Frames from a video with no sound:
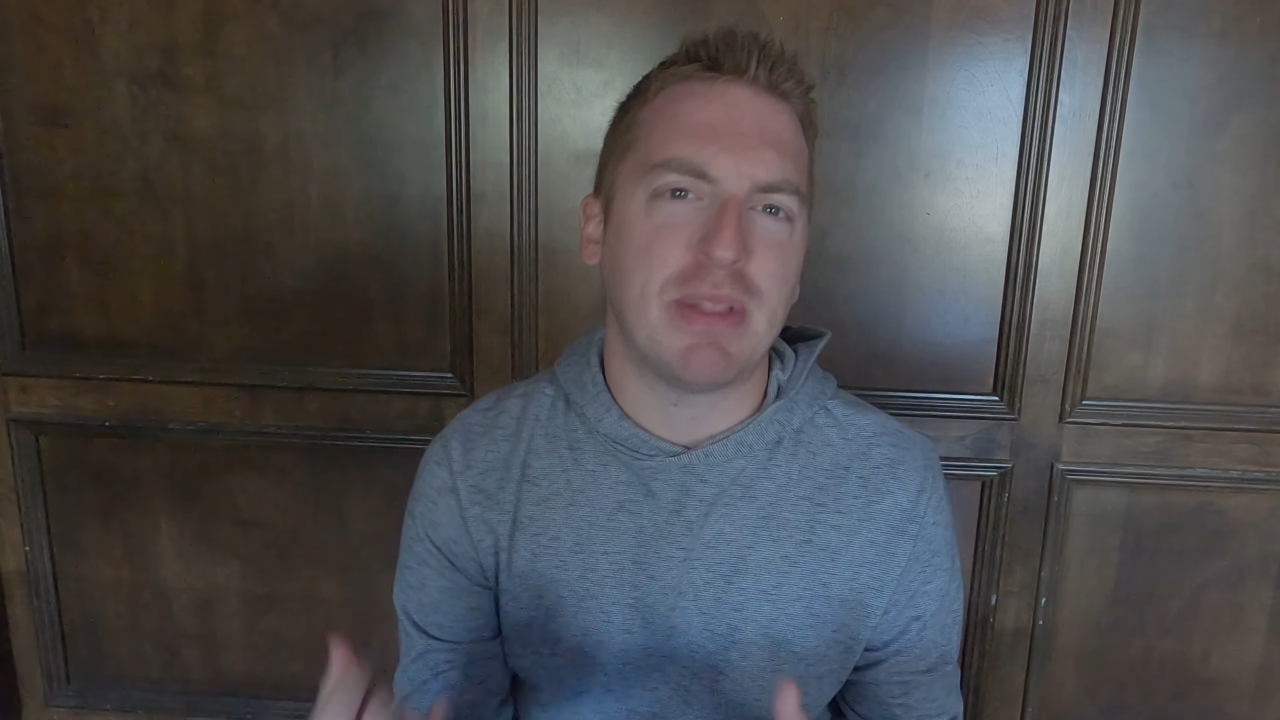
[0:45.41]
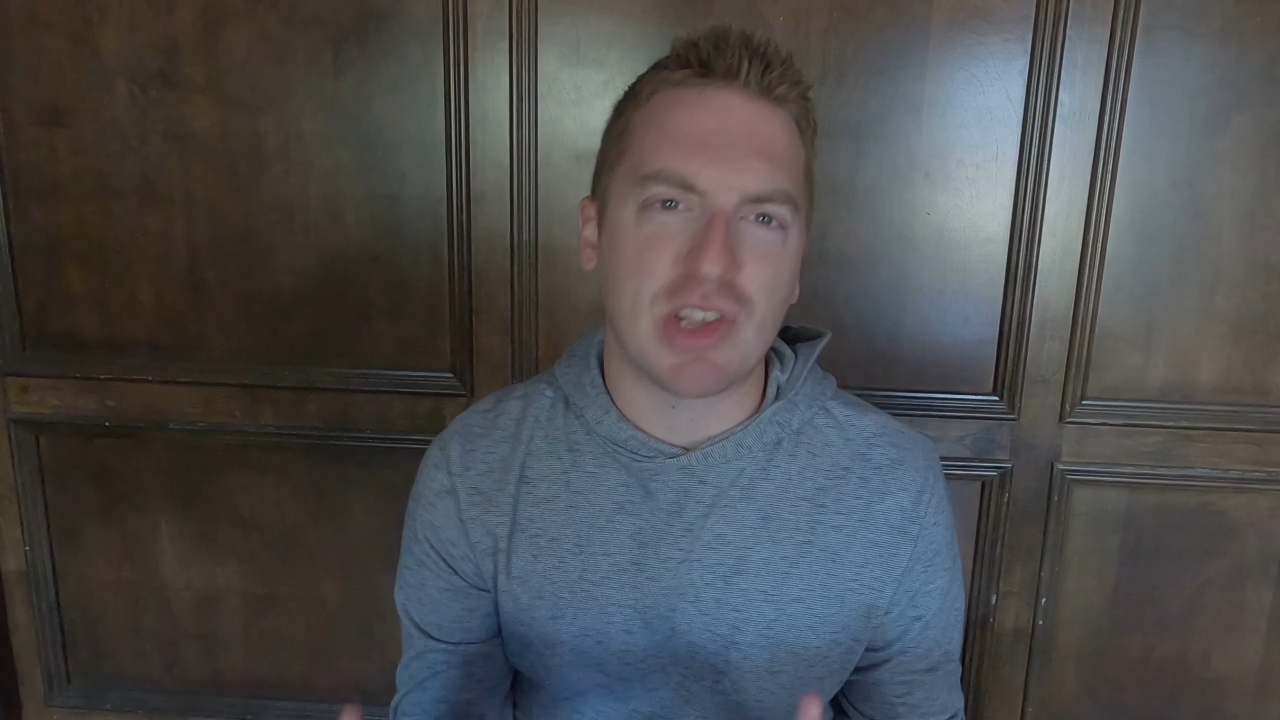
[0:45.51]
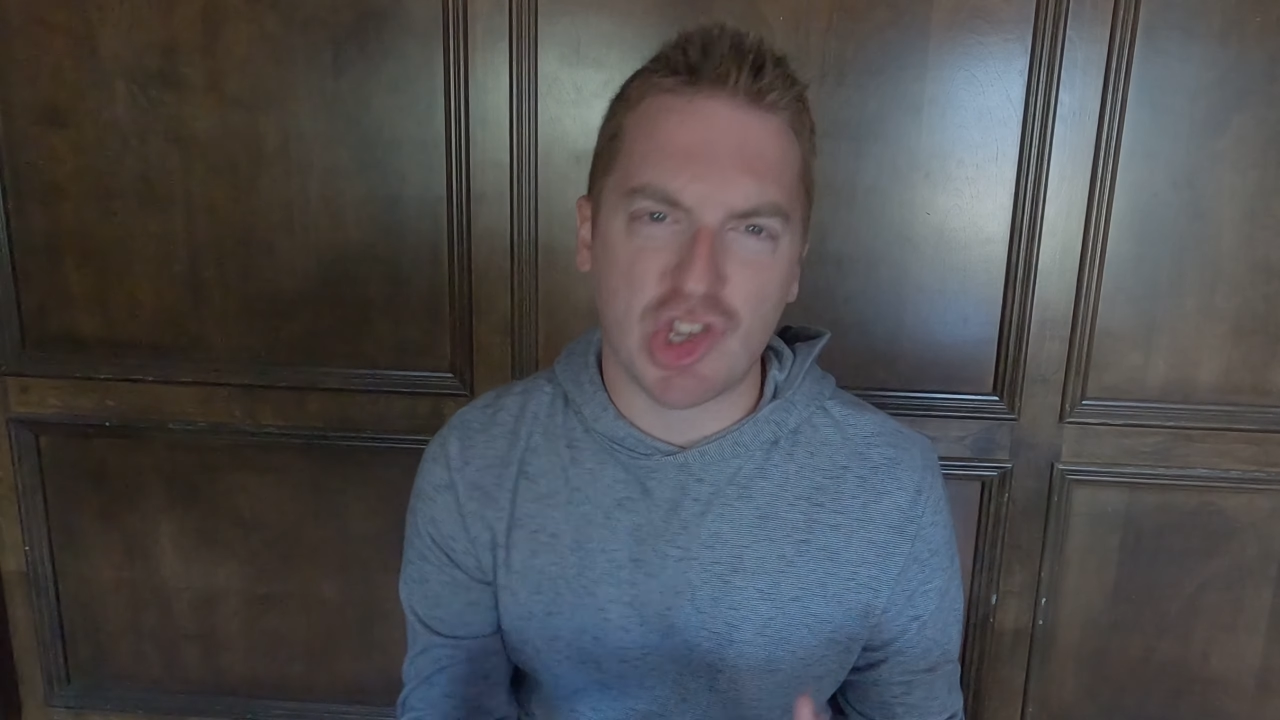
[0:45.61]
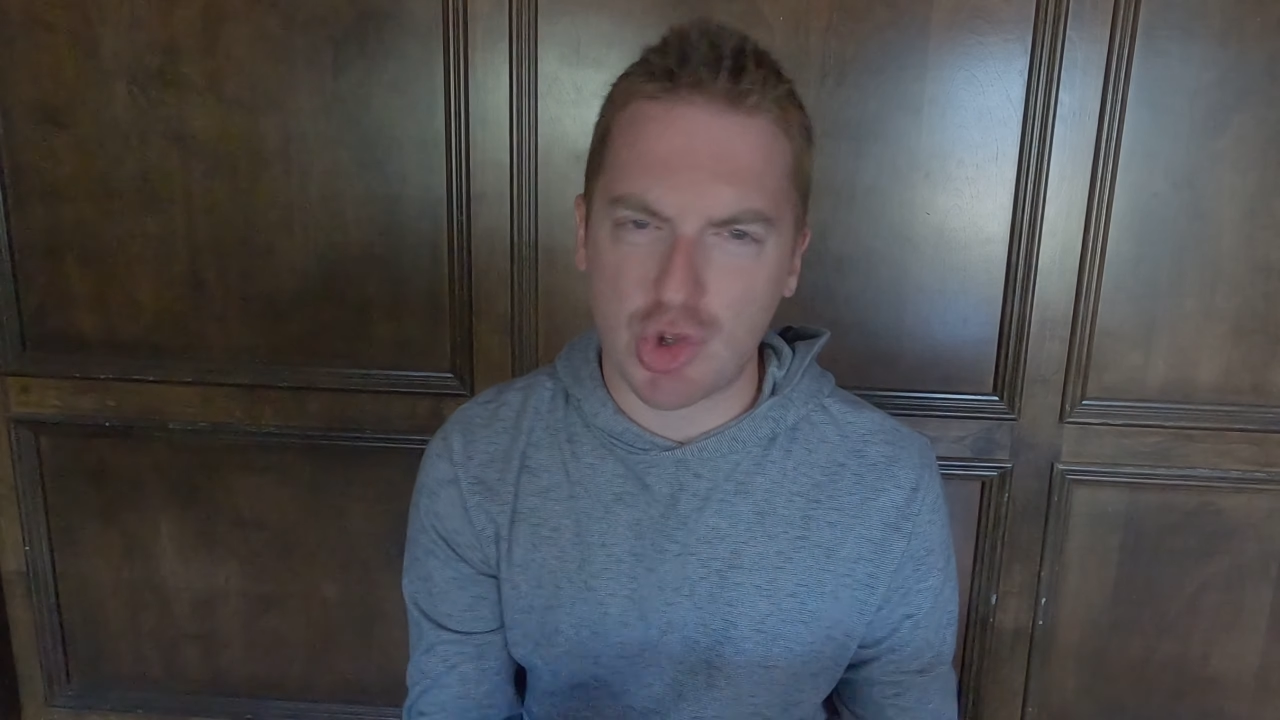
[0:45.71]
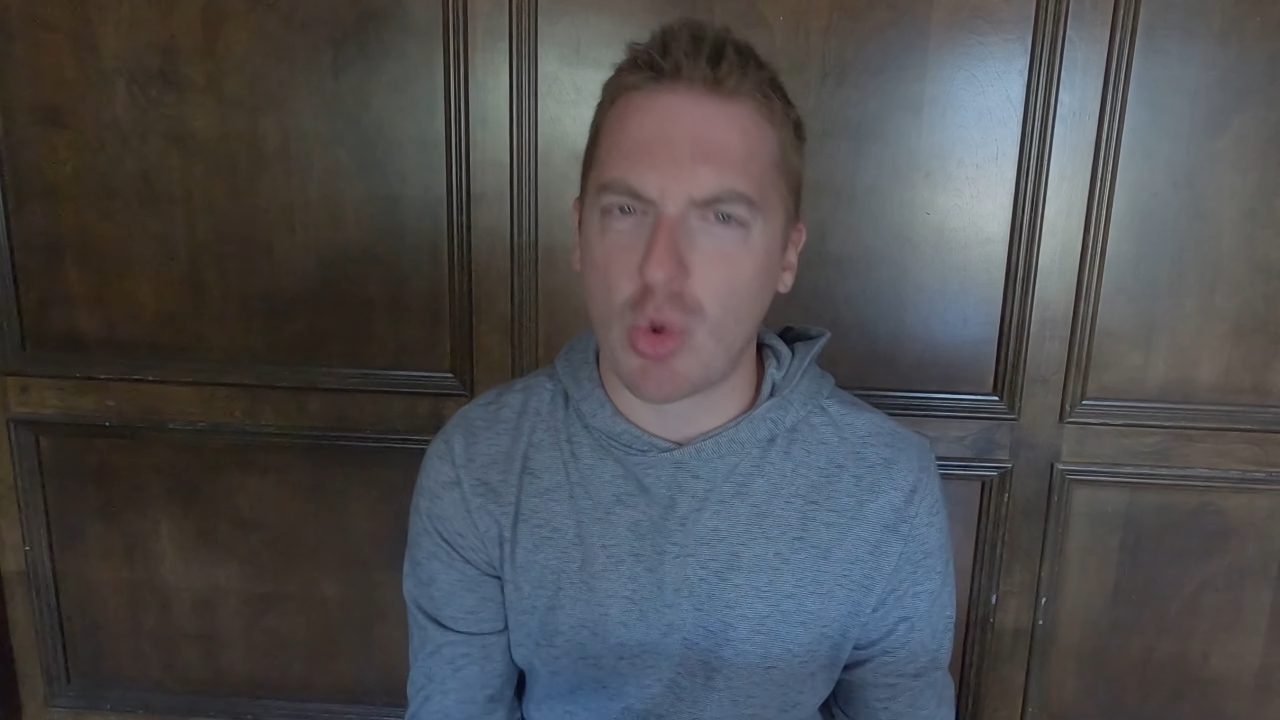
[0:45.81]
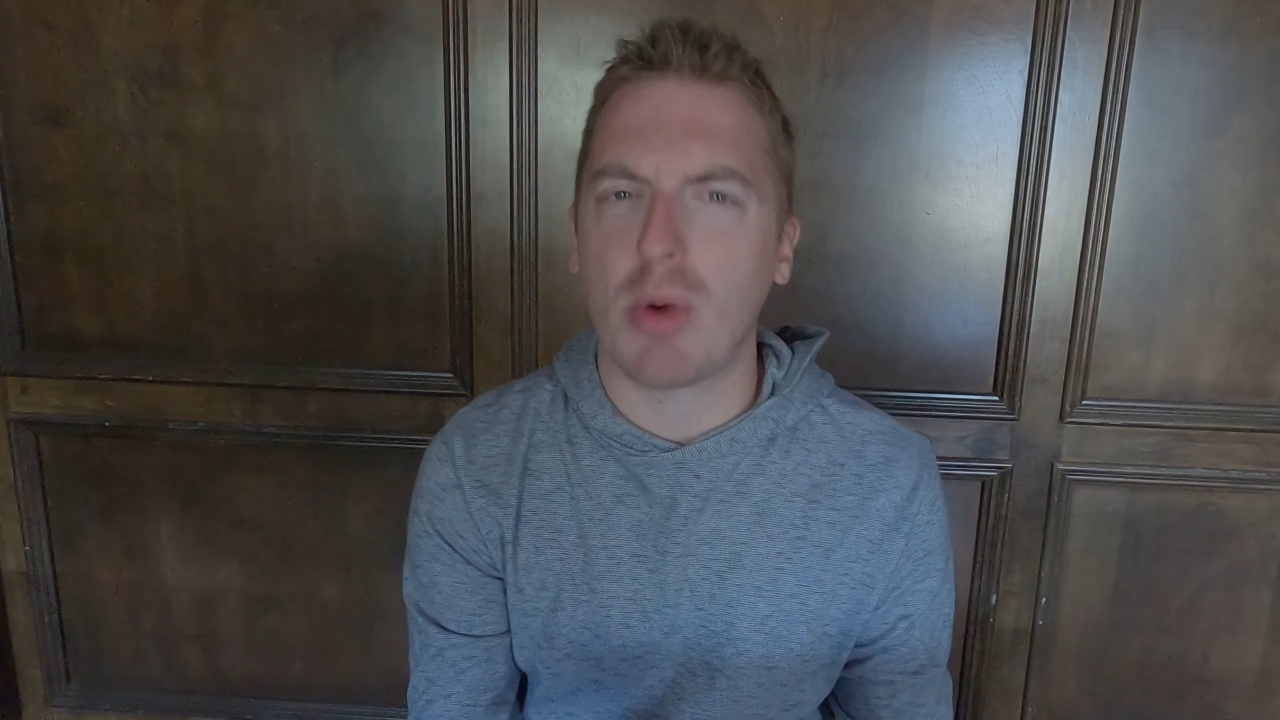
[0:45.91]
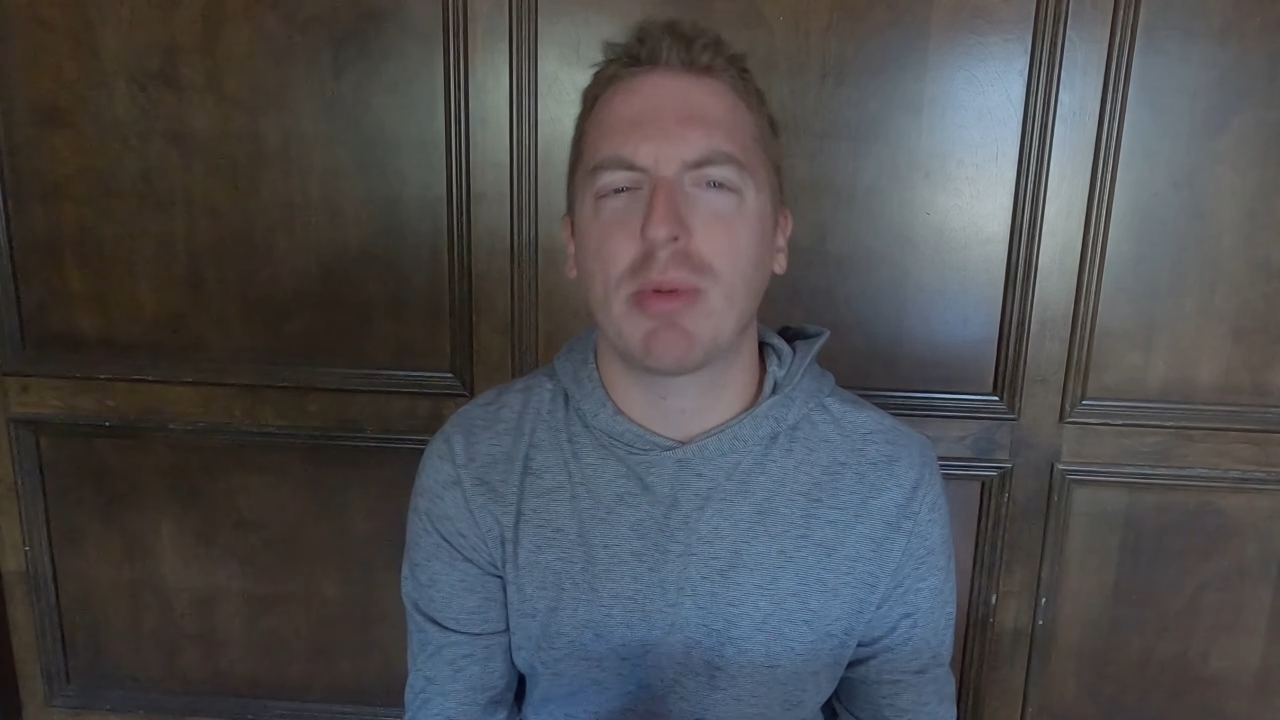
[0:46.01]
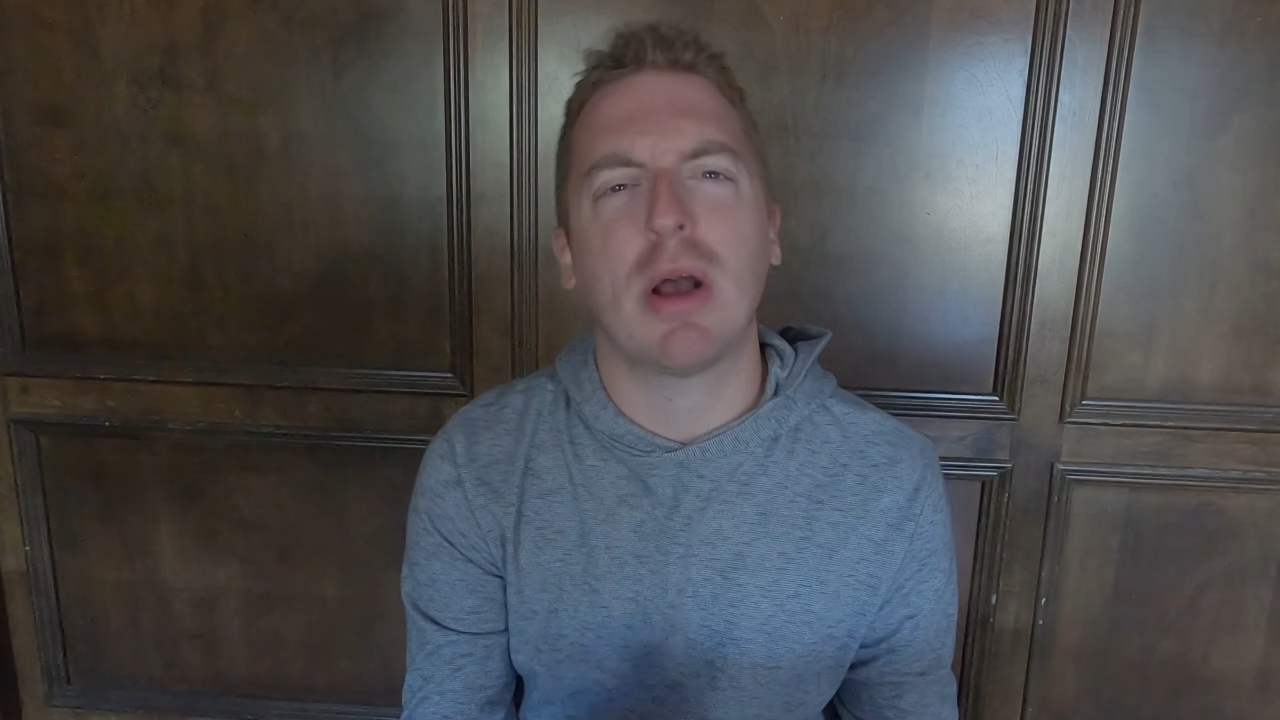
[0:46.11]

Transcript: and the storm